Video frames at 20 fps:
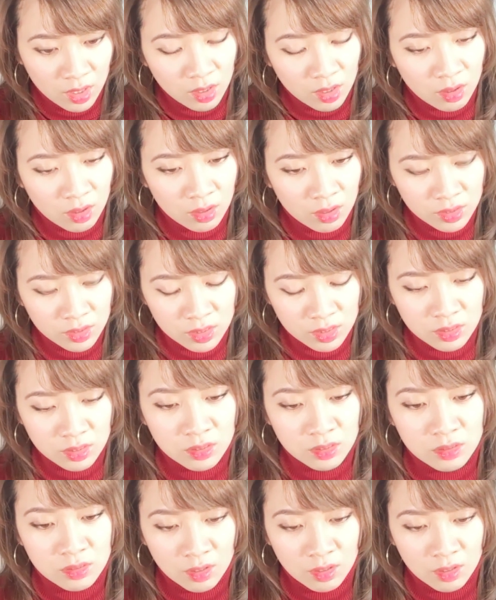
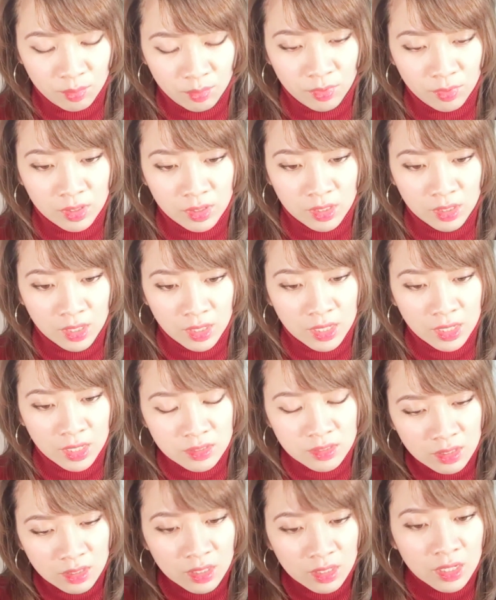consciously start breathing, it's
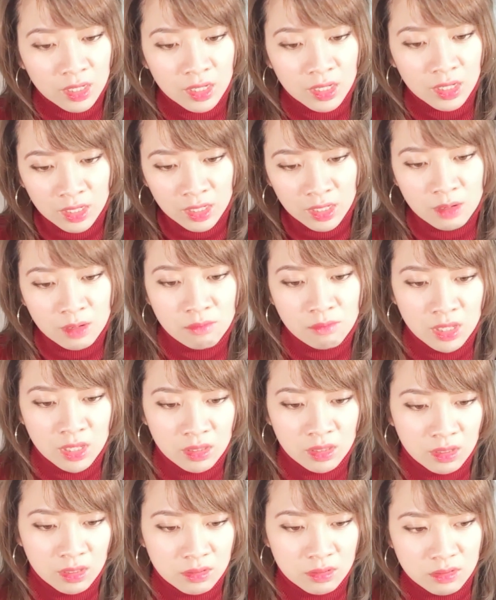gonna kick in and be
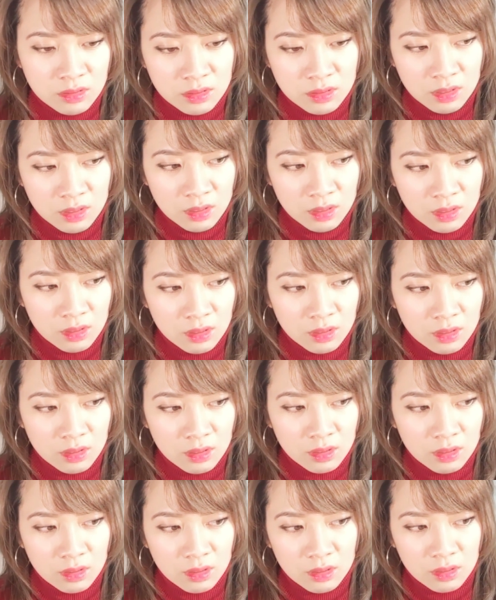this
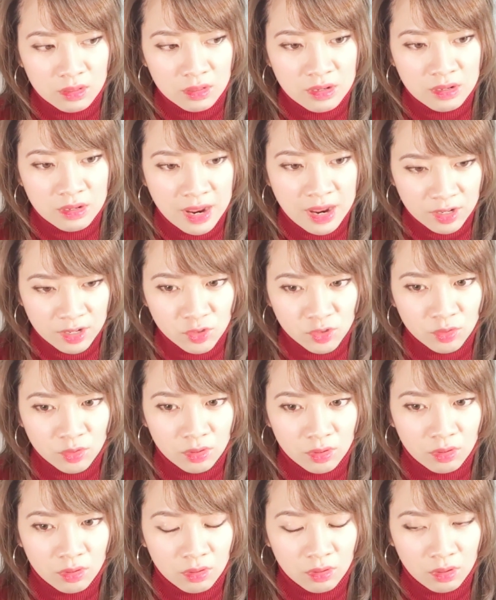
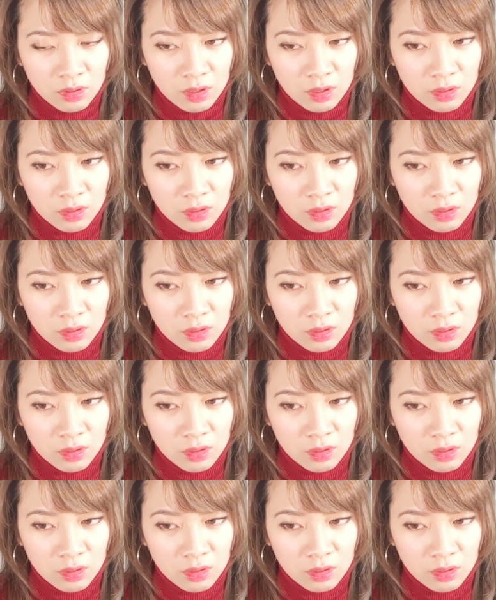natural